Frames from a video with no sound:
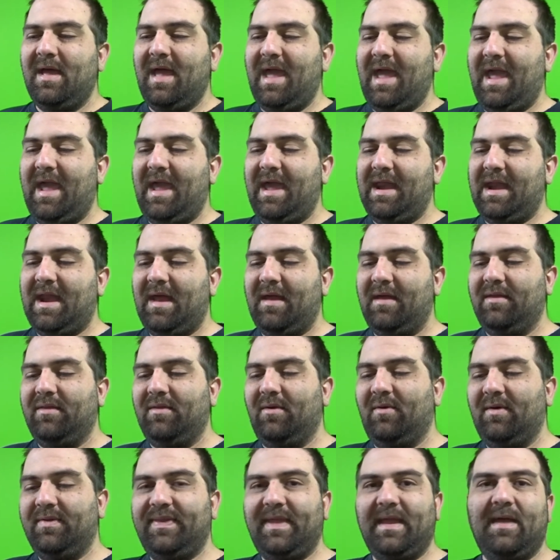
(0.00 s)
and the
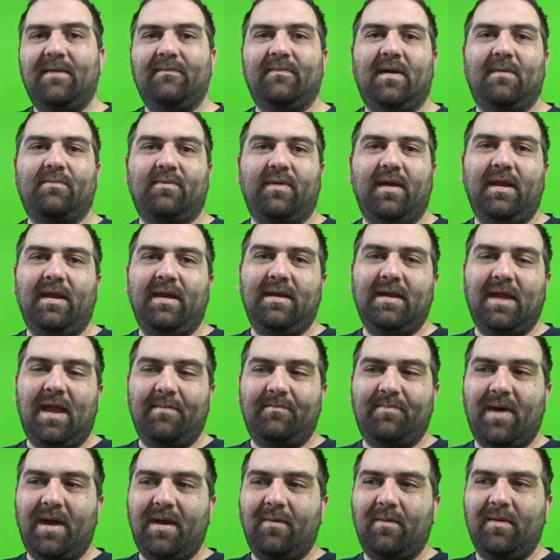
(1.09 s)
only thing I've upgraded, I
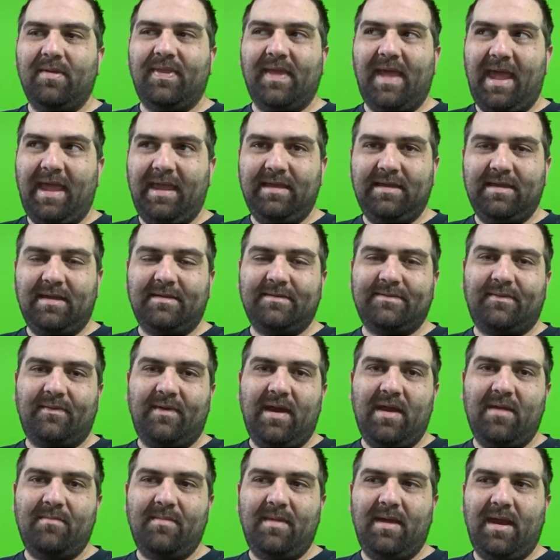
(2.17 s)
bought it with 8 gigs of
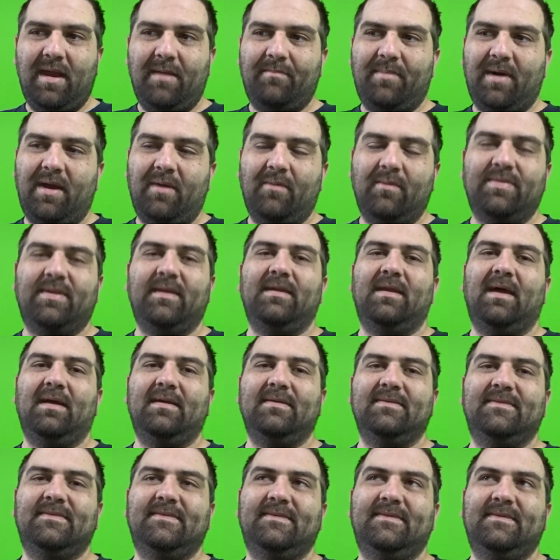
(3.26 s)
RAM, and I bought it with a
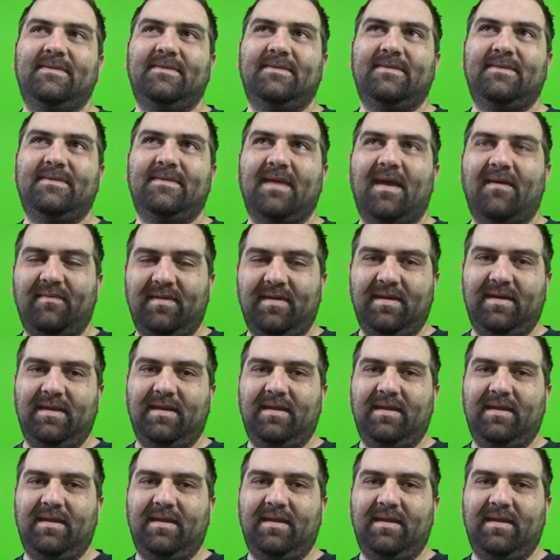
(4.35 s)
970,